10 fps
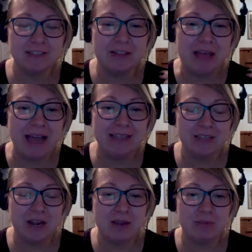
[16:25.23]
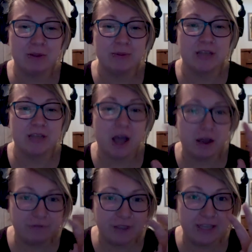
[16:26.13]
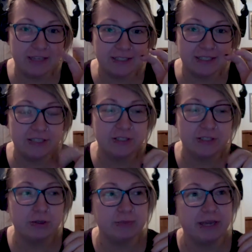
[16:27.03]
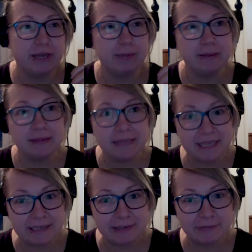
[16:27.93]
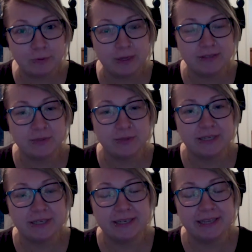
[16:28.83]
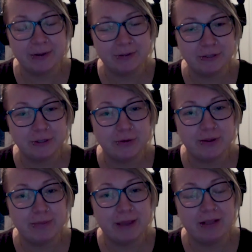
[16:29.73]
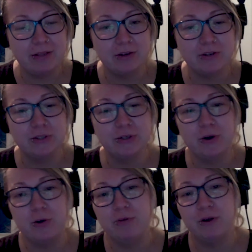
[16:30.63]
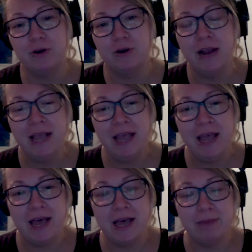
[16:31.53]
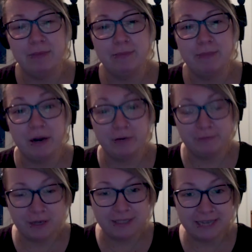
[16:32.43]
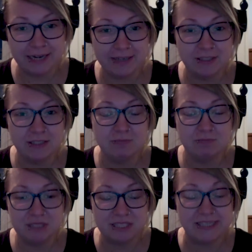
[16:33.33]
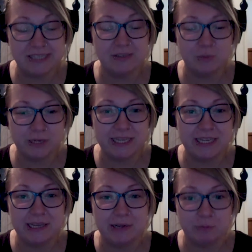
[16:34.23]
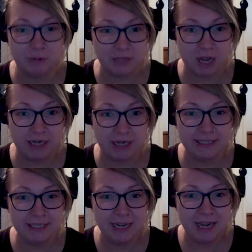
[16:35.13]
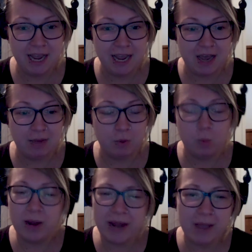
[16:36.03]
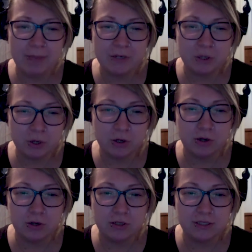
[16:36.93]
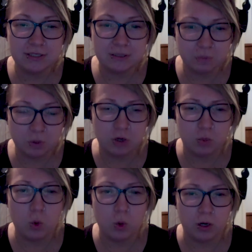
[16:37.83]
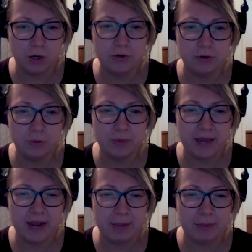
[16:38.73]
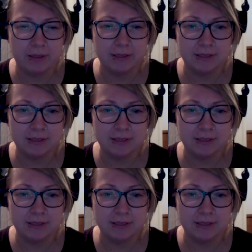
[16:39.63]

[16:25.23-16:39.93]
The last time there was a vacant seat, so to speak, I believe was when Councillor Joni Beckler took over Mayor Fontana's seat when he resigned. What happened to her ward when that happened?